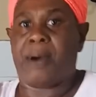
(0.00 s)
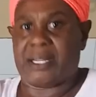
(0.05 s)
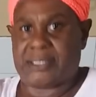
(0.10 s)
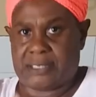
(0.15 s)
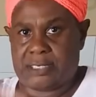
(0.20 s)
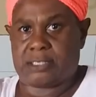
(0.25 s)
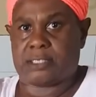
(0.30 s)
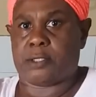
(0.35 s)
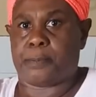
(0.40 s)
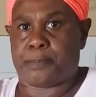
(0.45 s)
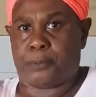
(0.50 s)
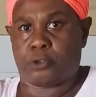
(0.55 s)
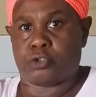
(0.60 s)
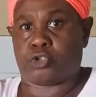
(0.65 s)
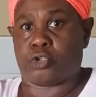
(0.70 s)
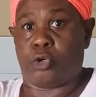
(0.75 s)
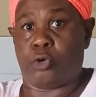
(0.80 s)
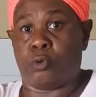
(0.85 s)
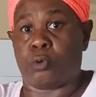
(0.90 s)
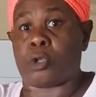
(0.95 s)
pot is
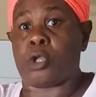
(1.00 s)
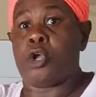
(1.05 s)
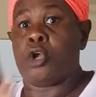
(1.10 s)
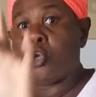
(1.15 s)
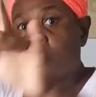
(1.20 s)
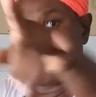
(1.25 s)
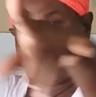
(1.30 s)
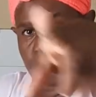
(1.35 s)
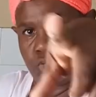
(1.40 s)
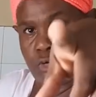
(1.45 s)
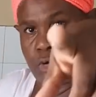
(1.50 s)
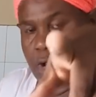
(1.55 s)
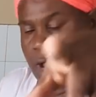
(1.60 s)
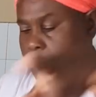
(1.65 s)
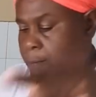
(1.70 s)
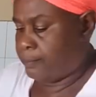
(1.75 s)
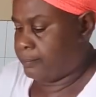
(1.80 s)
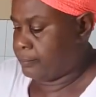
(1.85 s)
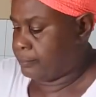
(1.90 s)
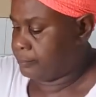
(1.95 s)
supposed to look. Soon
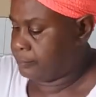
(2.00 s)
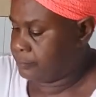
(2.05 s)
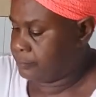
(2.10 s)
come.